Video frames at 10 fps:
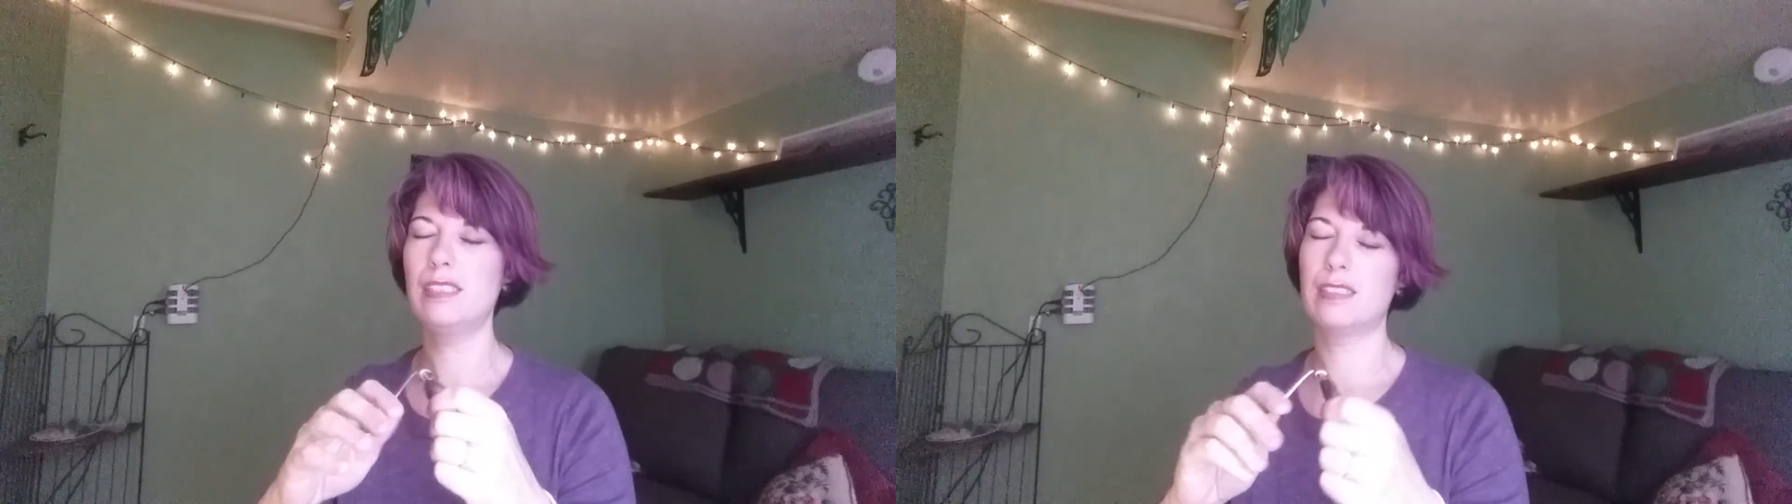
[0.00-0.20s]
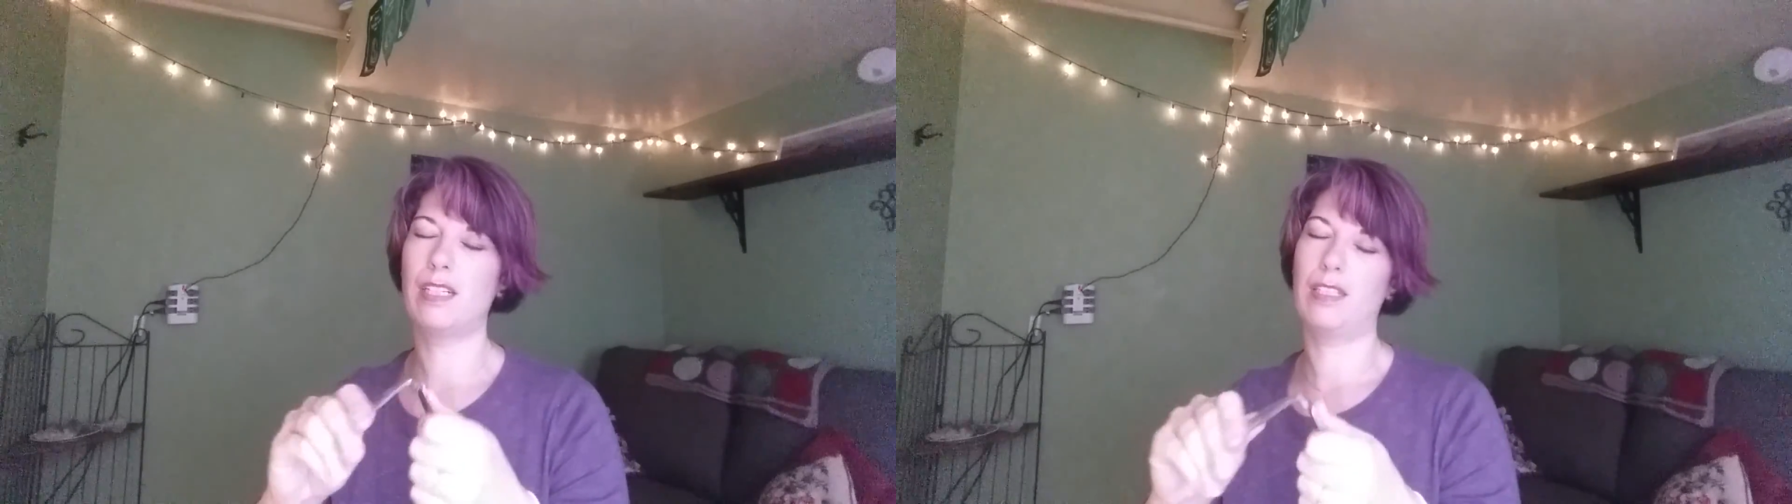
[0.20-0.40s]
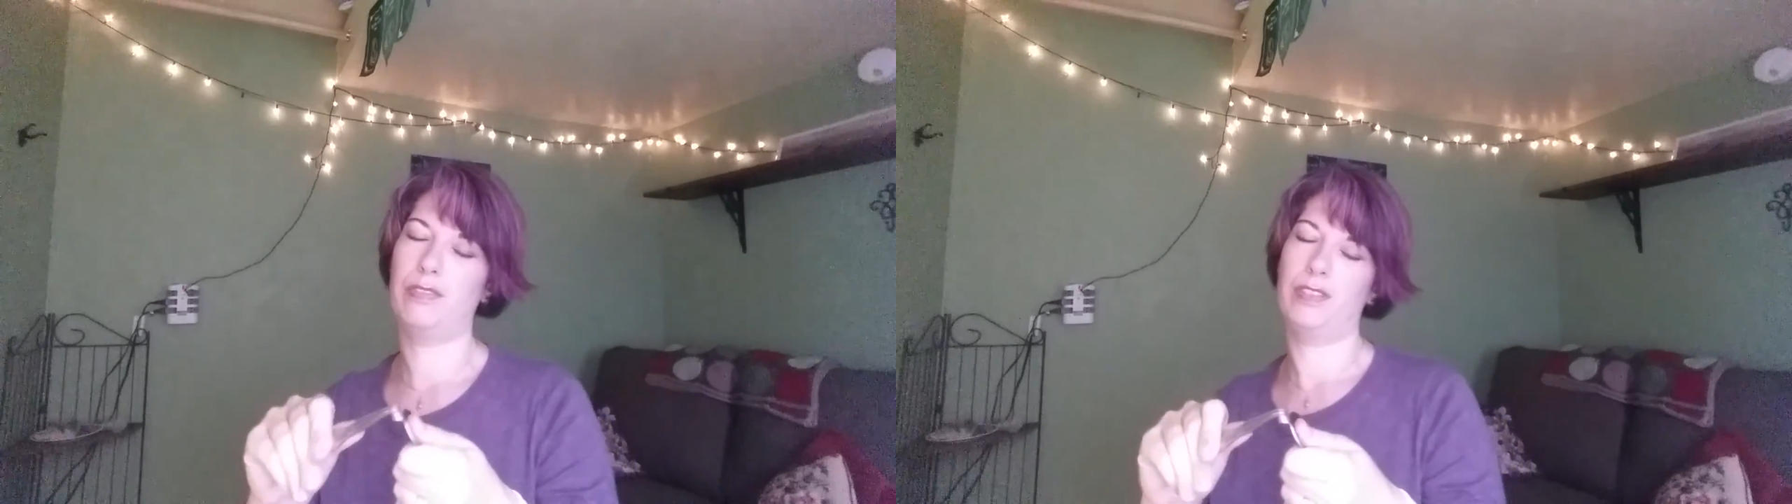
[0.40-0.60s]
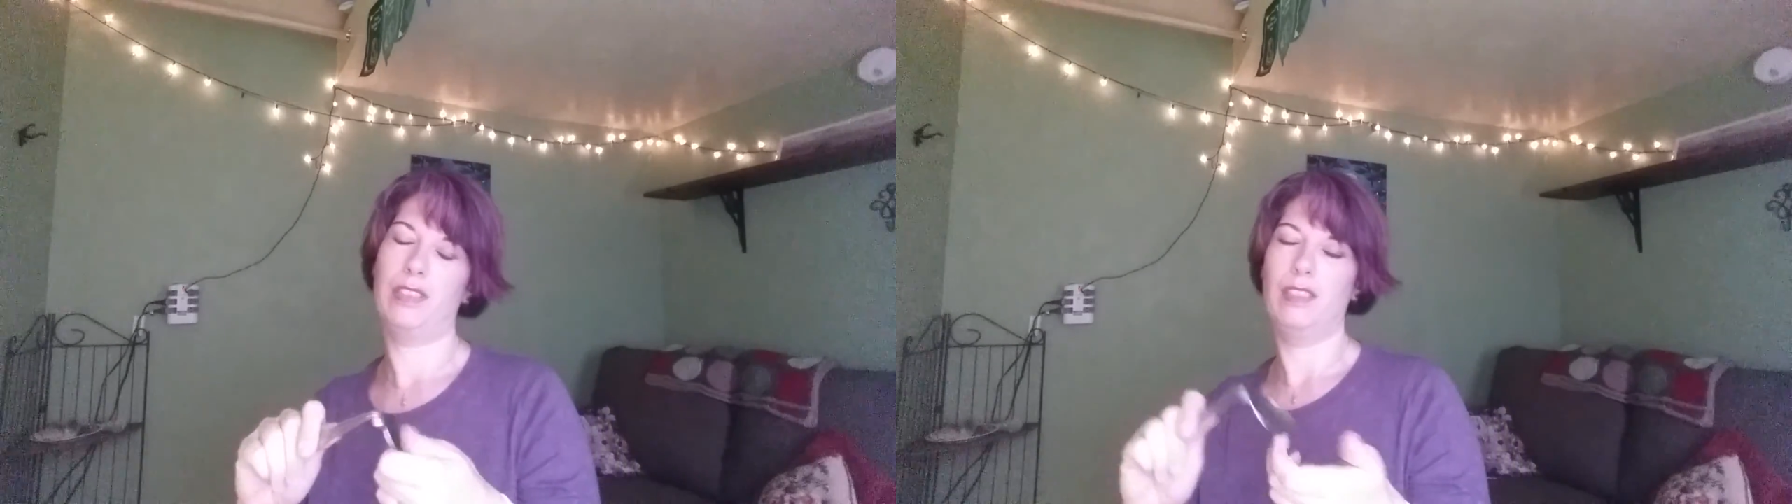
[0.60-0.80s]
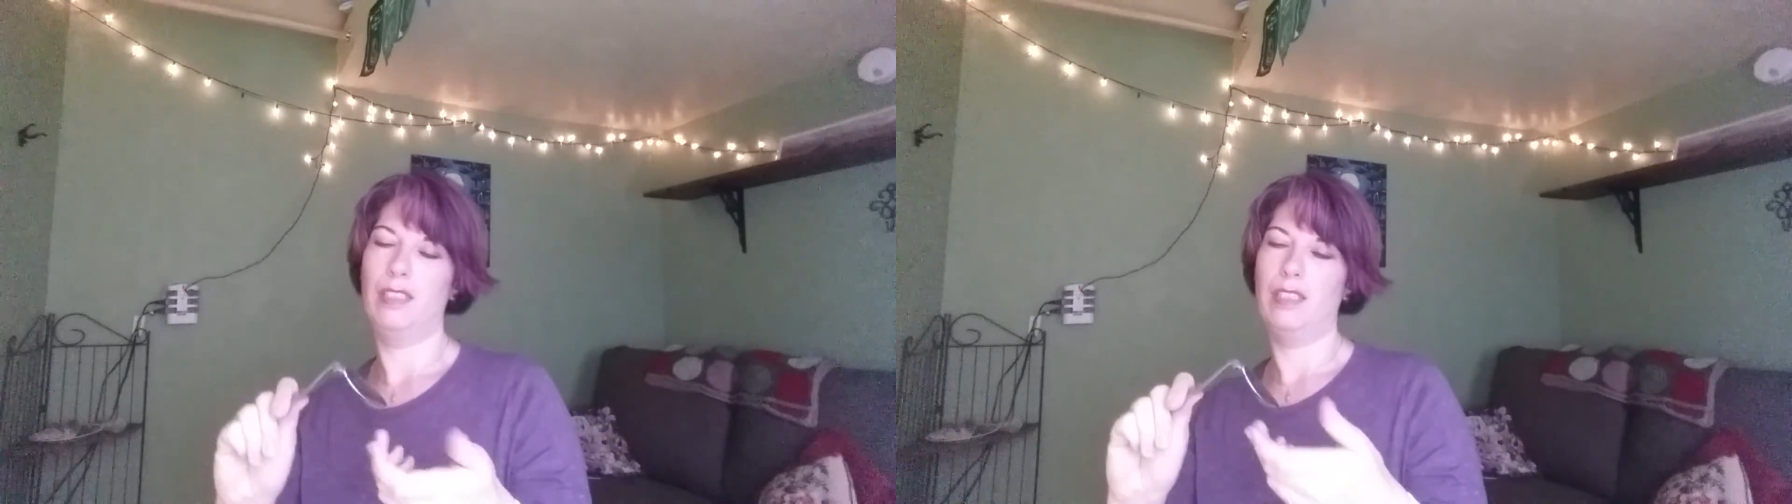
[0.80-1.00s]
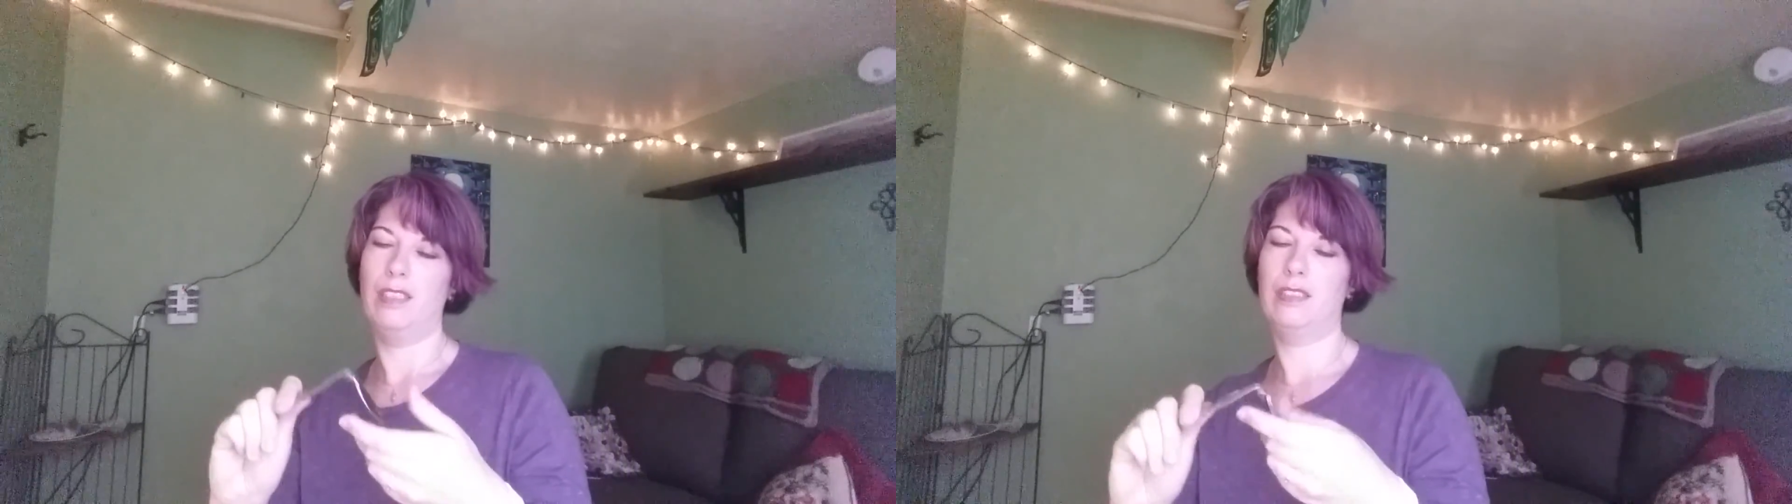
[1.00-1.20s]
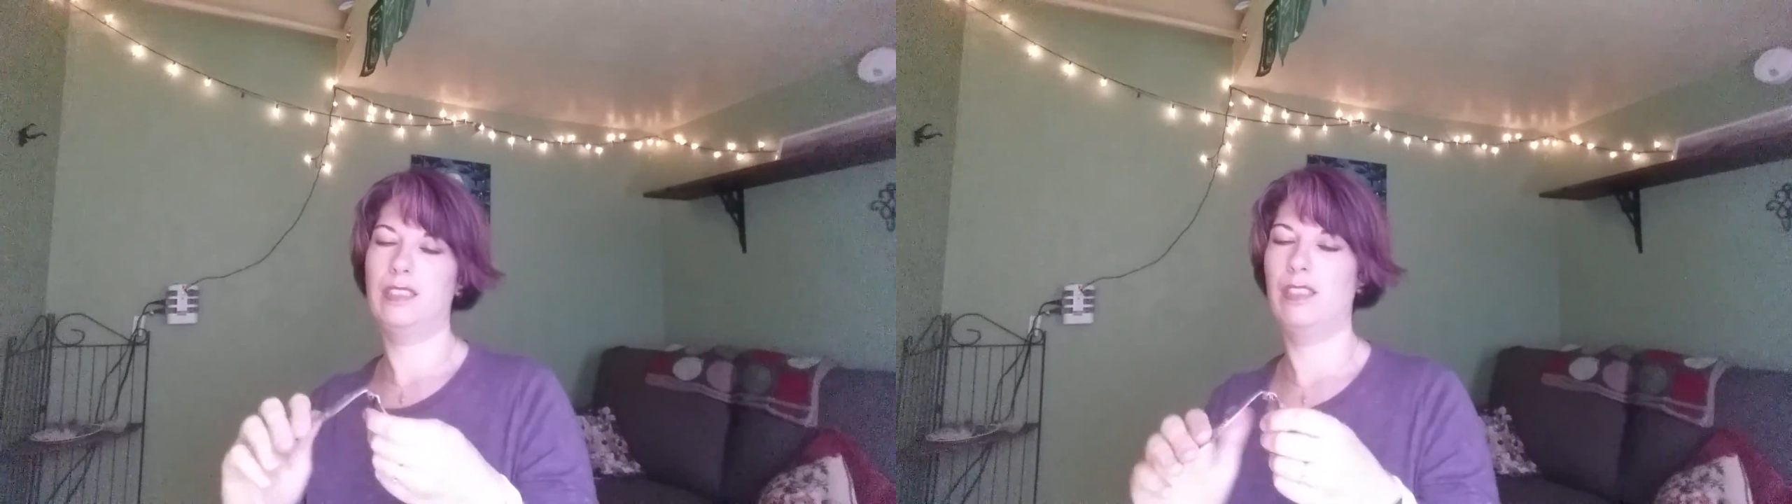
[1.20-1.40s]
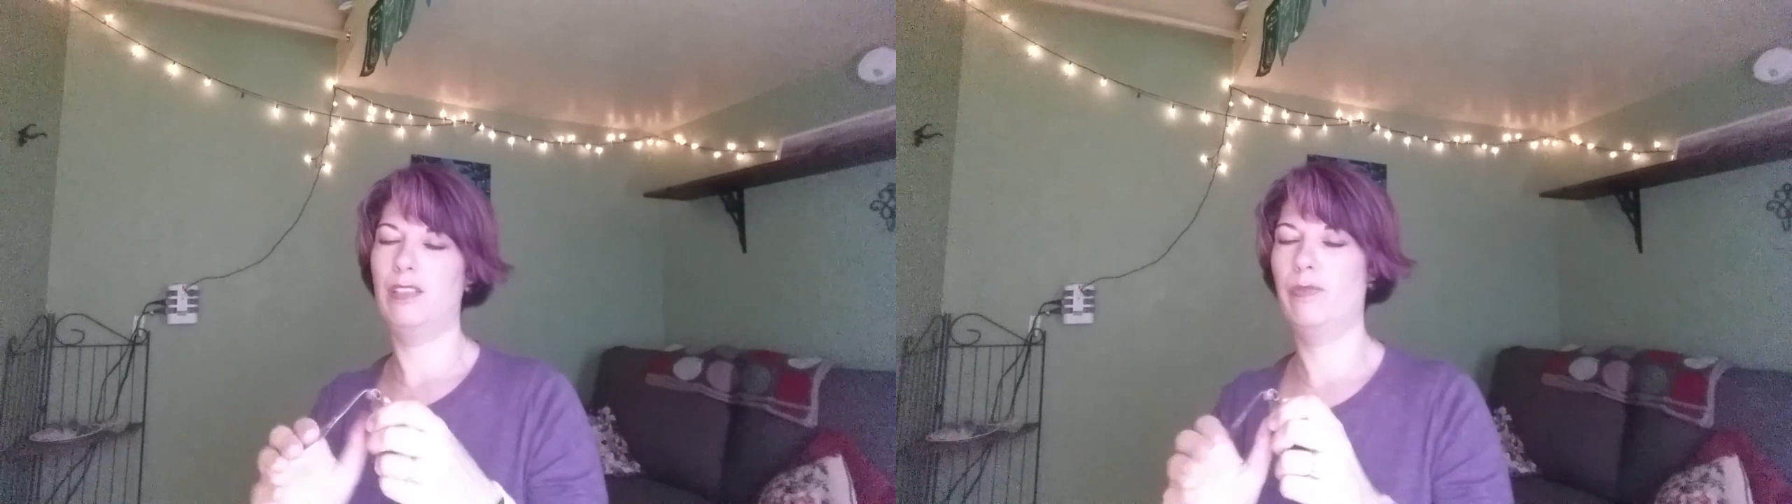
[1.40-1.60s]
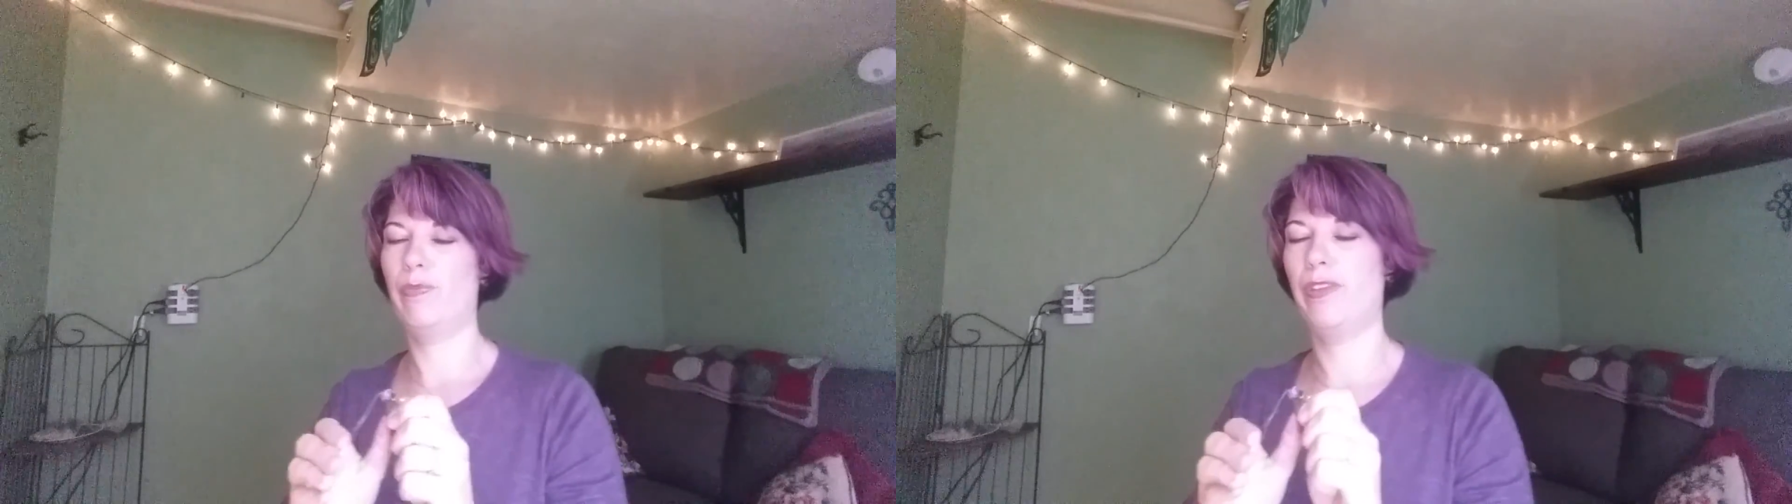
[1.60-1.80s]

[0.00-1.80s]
soft. And so